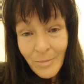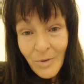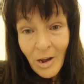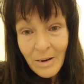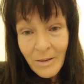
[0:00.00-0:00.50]

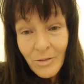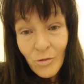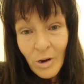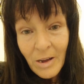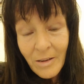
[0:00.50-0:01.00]
lightning
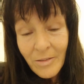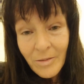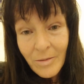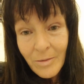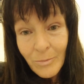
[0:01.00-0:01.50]

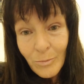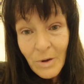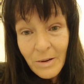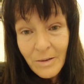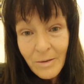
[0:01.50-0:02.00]
strikes
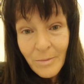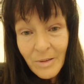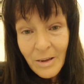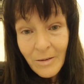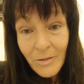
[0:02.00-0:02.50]
in
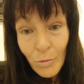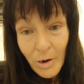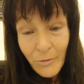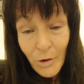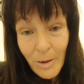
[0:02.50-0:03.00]
that
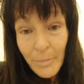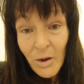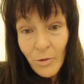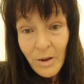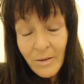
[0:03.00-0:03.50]
24 hour
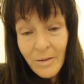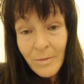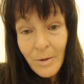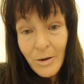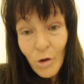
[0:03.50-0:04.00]
period
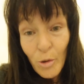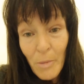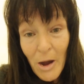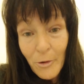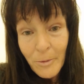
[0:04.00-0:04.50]
in
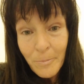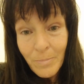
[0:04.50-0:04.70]
Kamara.